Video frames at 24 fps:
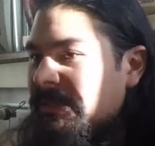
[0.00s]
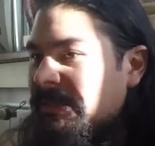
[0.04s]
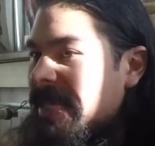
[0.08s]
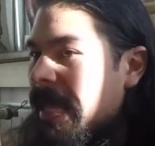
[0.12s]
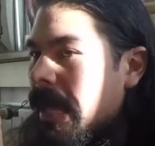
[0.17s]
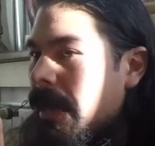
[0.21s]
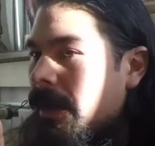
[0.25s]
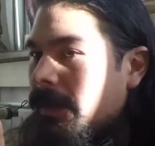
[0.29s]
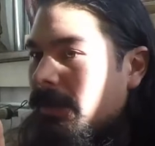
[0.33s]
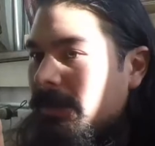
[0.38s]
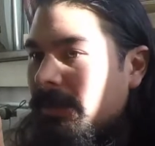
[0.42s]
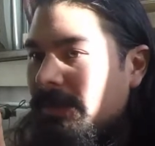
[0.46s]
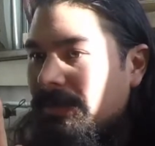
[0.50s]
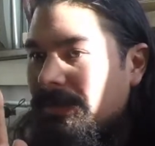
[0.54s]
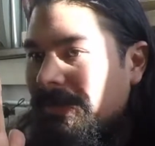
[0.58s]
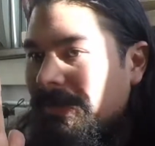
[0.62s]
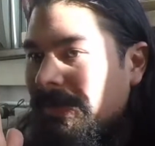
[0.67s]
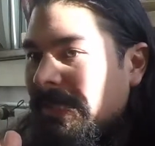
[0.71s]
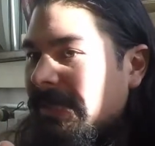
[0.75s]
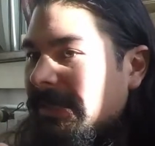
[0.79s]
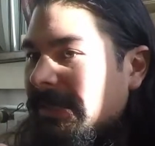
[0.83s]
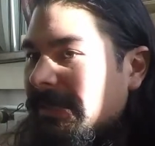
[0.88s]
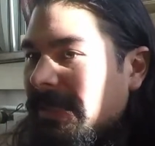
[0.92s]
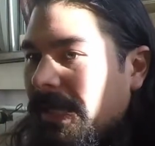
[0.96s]
sound
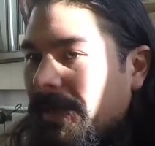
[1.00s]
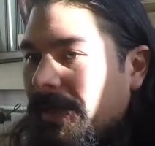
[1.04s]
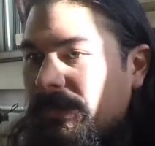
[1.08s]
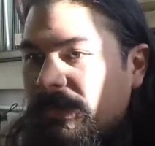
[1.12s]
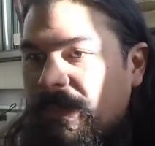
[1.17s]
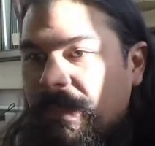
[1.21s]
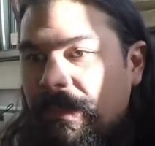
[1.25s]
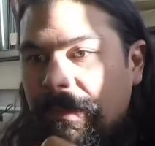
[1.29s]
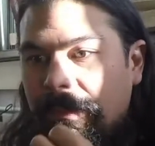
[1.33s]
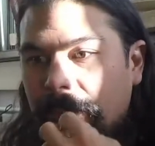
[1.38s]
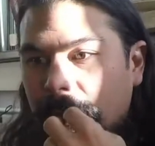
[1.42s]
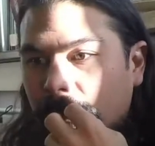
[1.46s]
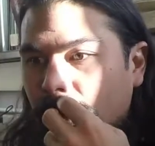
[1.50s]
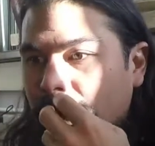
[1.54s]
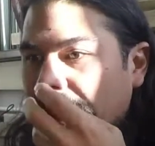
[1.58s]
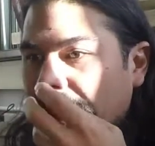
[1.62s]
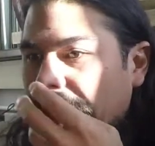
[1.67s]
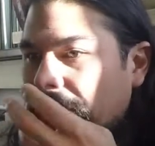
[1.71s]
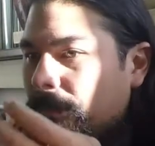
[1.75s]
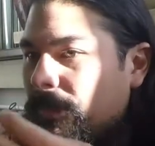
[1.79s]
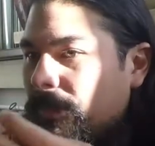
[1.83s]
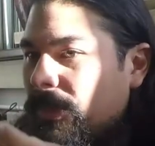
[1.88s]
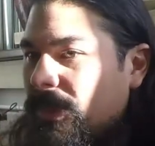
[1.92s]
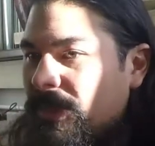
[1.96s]
linked up to the
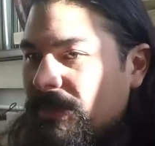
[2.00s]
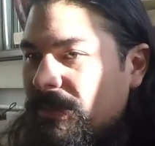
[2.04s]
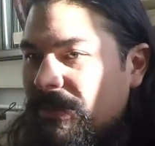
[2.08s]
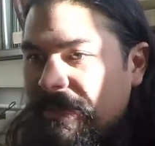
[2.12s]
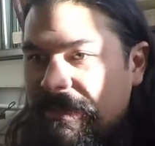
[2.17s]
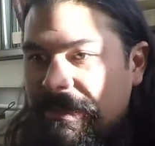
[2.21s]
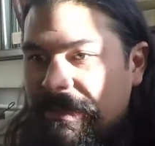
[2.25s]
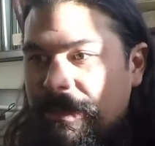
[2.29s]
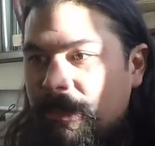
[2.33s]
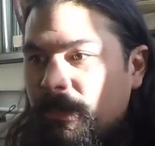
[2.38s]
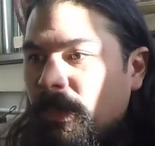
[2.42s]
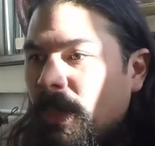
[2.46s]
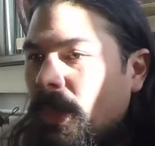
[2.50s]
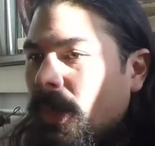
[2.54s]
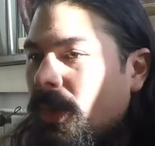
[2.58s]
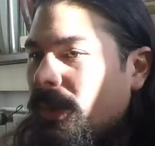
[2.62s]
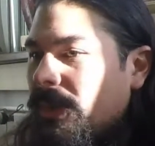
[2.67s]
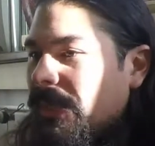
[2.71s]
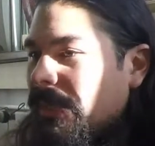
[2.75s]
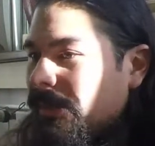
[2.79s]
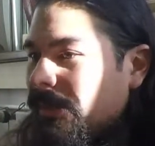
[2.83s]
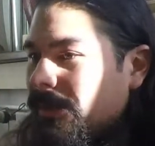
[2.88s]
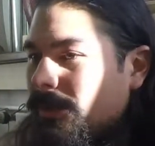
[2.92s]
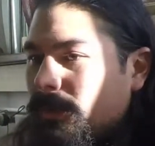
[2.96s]
way the person
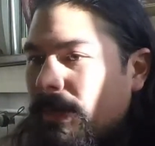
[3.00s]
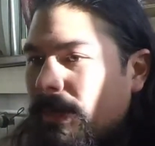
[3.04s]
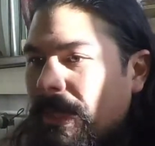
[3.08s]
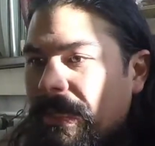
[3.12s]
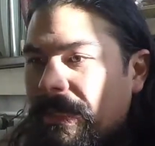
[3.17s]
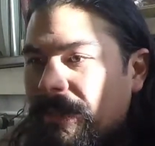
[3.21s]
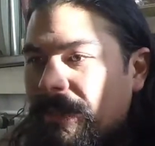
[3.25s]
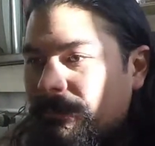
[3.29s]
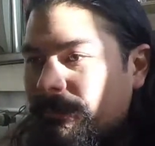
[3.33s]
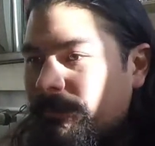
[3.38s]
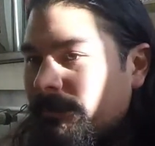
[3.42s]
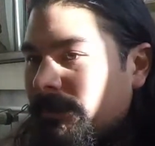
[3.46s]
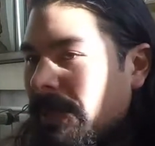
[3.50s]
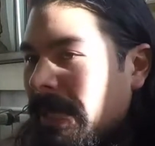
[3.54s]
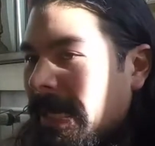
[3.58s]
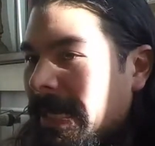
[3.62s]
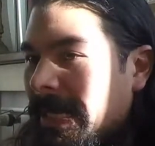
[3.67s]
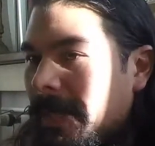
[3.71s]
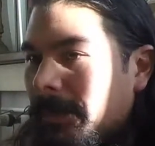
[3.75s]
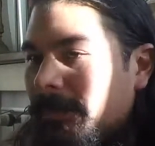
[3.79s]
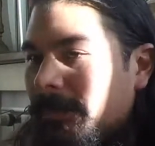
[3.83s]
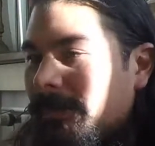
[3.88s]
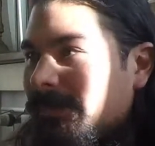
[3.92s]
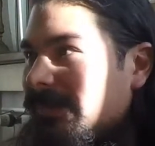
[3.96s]
spoke and the way the
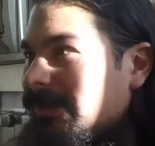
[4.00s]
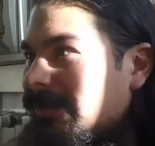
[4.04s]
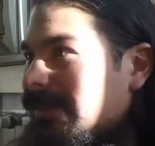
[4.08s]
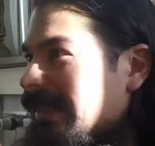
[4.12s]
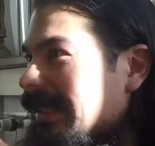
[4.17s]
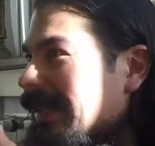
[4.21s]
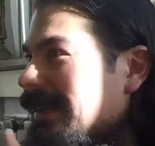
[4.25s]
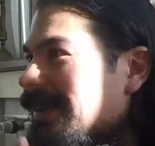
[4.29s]
frame,